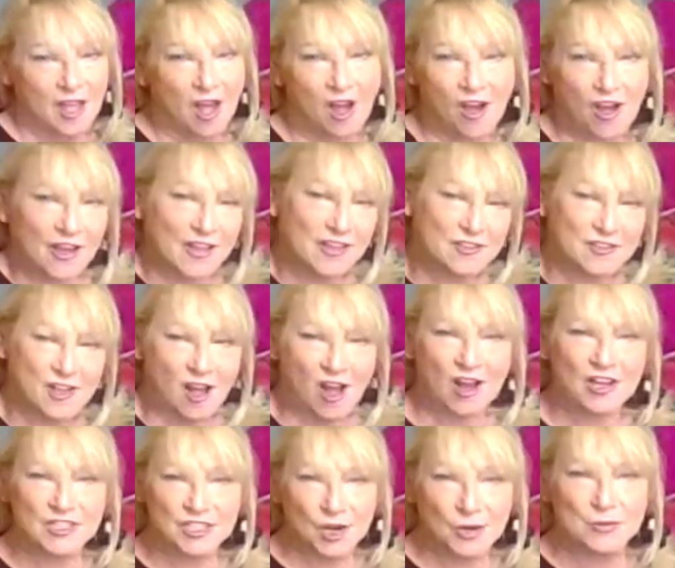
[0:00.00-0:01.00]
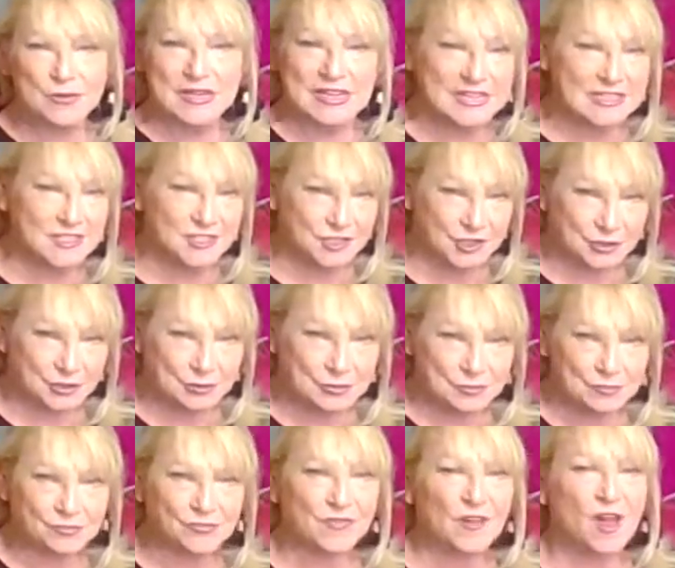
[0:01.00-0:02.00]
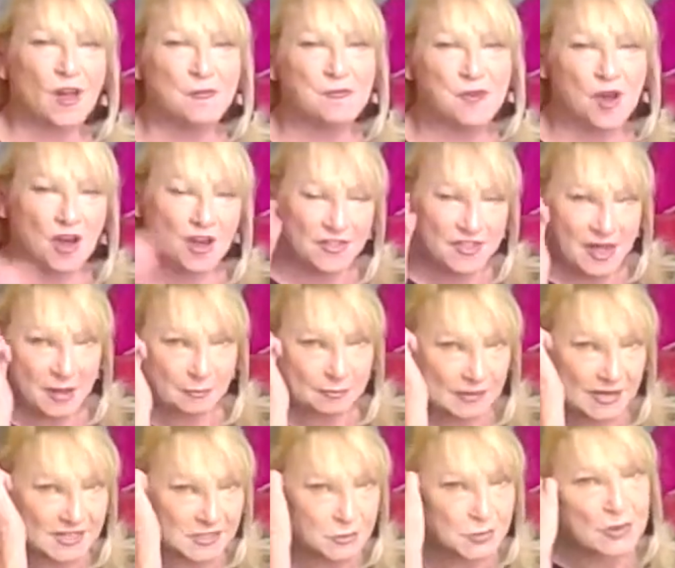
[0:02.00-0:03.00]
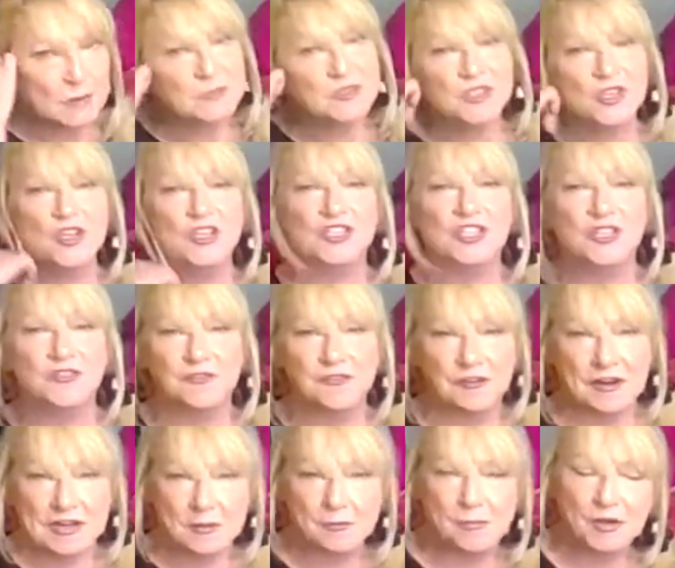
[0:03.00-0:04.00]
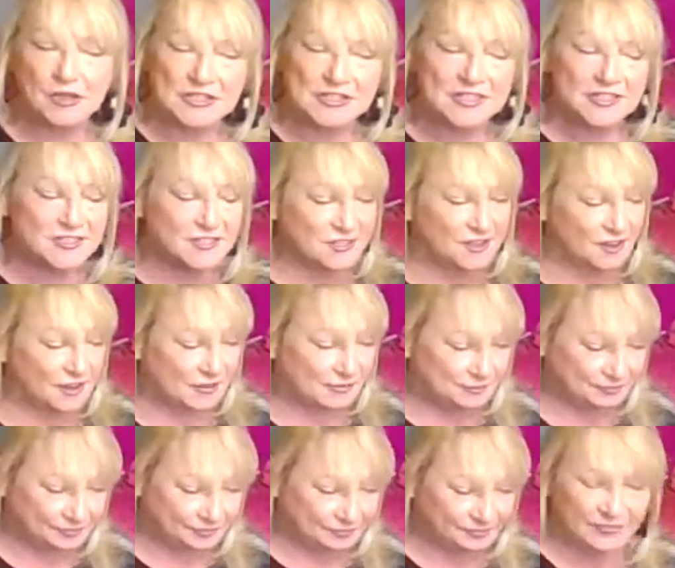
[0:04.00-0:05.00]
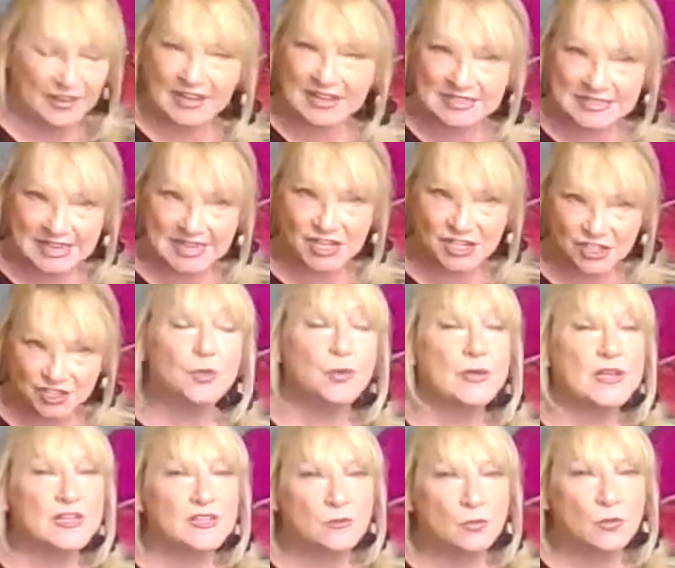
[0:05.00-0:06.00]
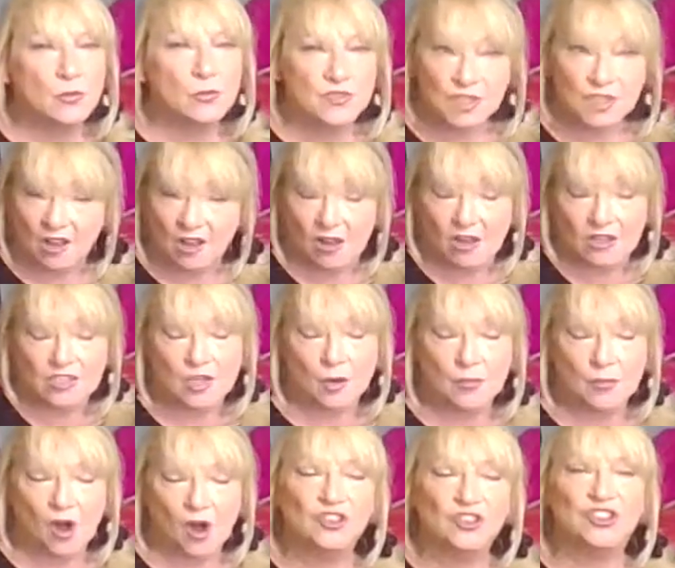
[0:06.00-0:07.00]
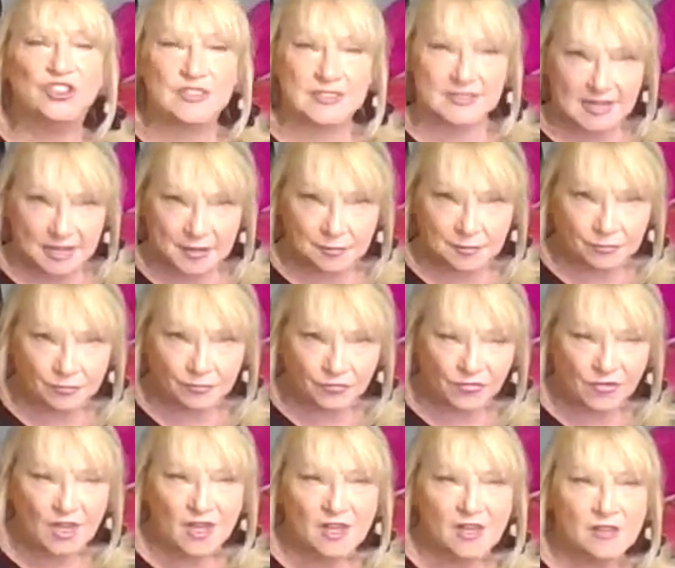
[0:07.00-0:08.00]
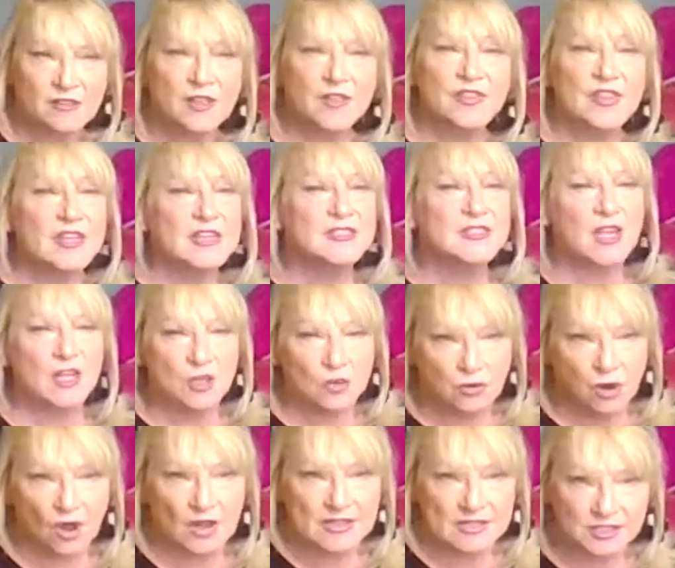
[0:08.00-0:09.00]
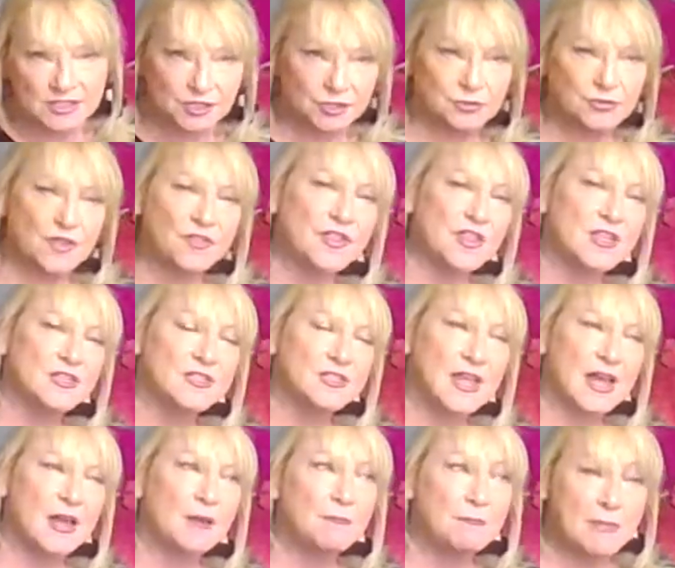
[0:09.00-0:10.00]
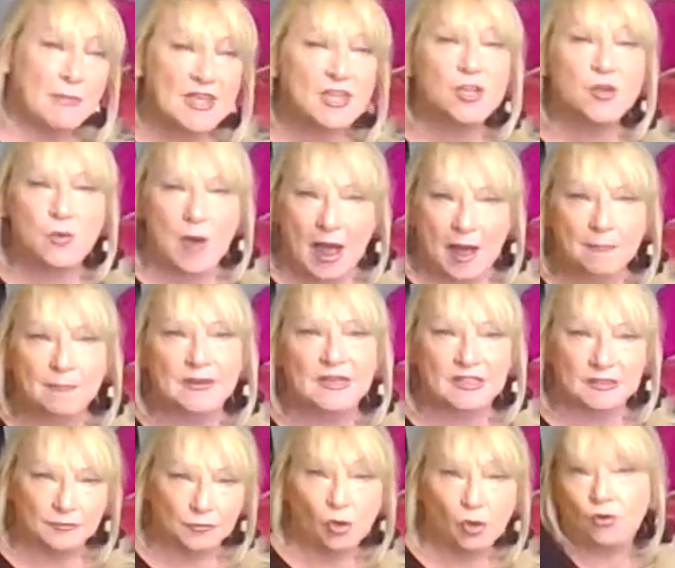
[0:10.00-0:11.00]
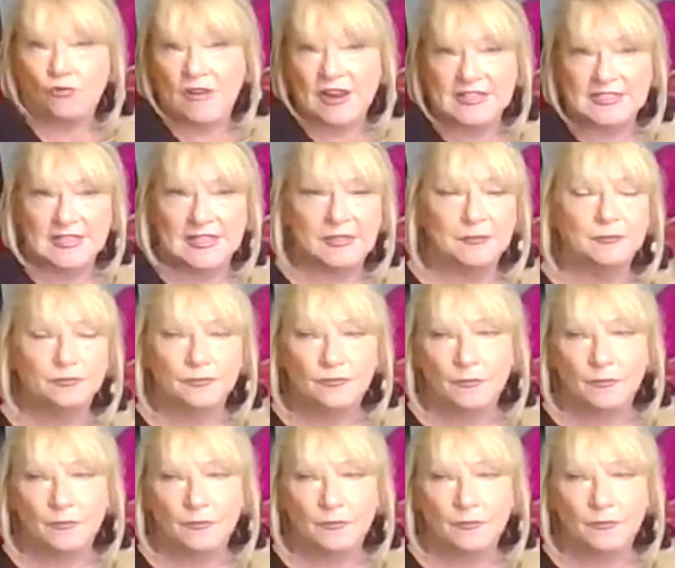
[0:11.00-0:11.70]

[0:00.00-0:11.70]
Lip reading: I don't need to. I'm not at that place where I'm searching for anybody's validation. Do it subconsciously. The things that you like to do, the things that make you happy already,